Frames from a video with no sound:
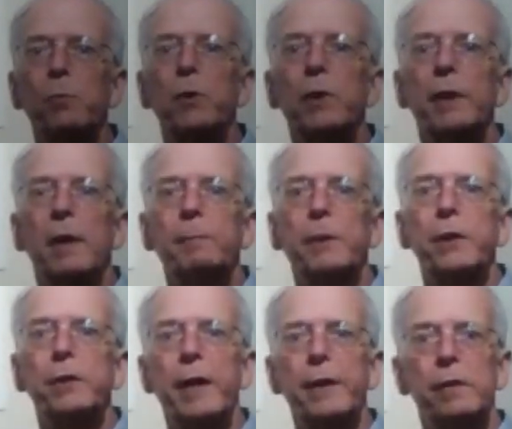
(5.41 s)
Wood. I'm
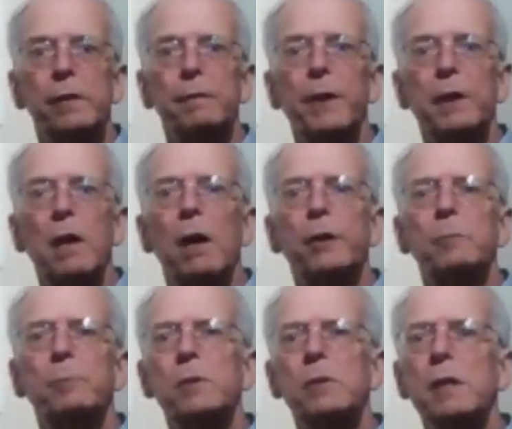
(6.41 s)
curator of the Concord
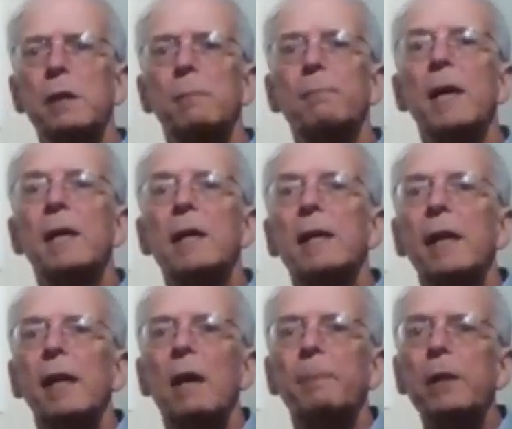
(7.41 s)
Museum, and
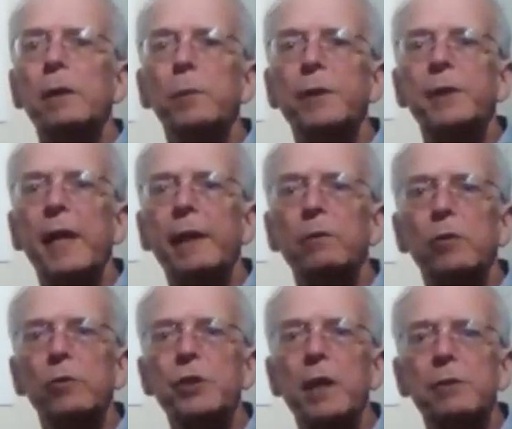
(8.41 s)
I'm here with Daniel
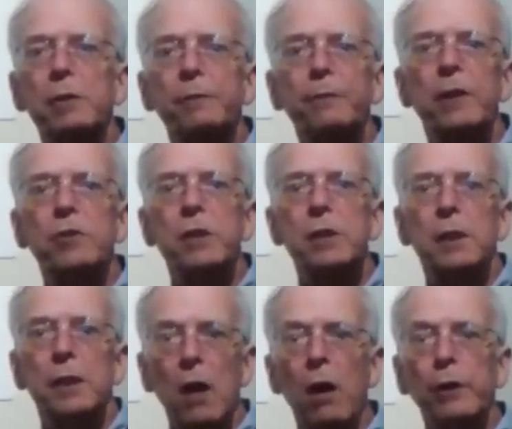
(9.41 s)
Chester French's
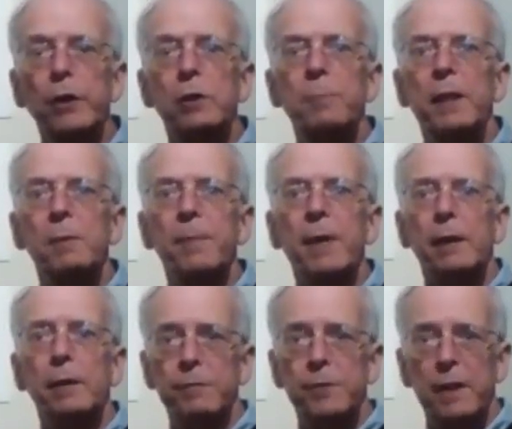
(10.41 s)
Concord Minute Man
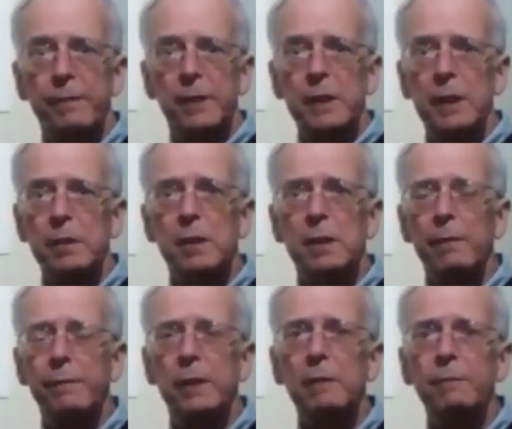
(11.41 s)
of
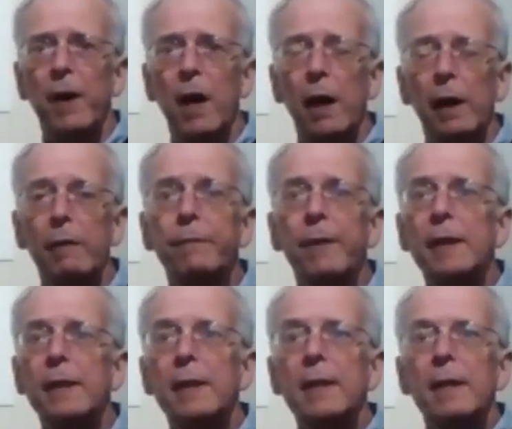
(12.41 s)
1775.
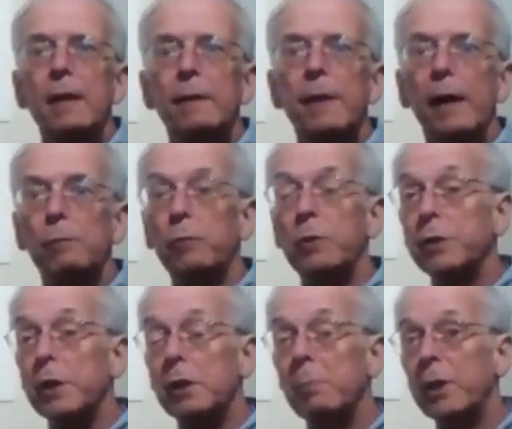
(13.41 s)
That was
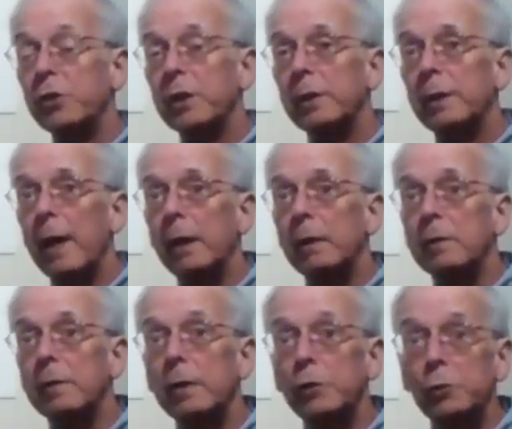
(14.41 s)
a commission that
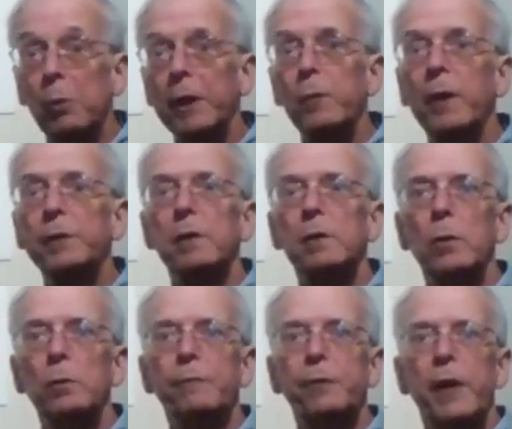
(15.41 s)
the
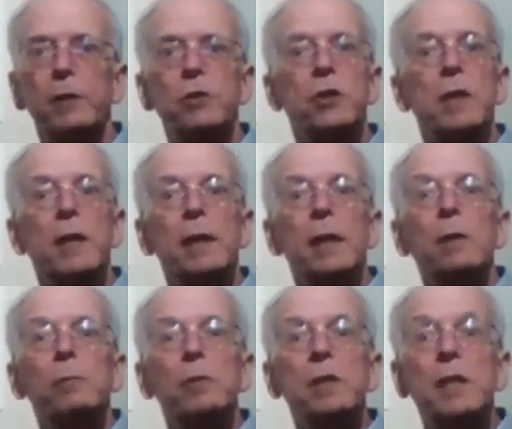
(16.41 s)
21-year-old French
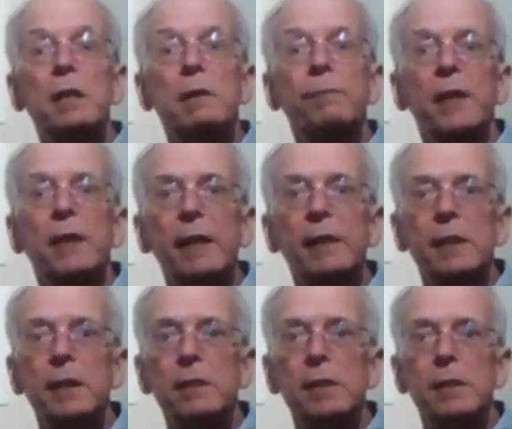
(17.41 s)
received in
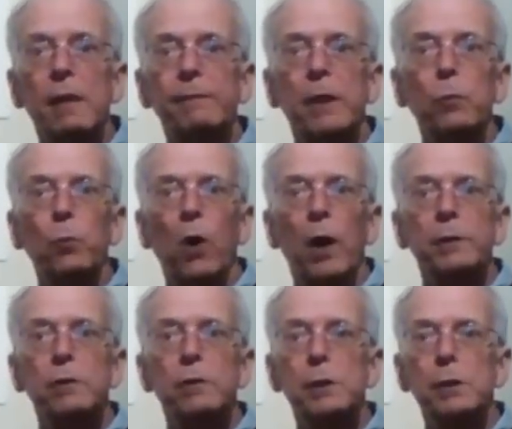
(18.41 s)

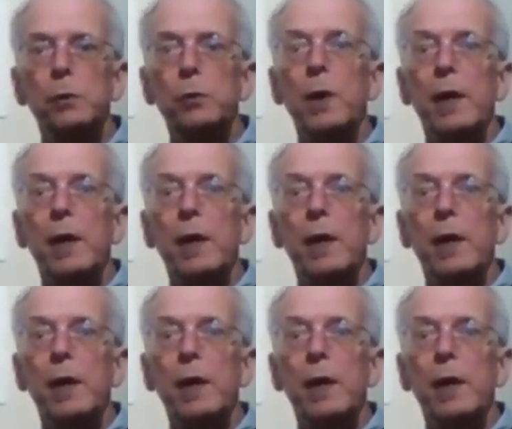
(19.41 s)
1871 to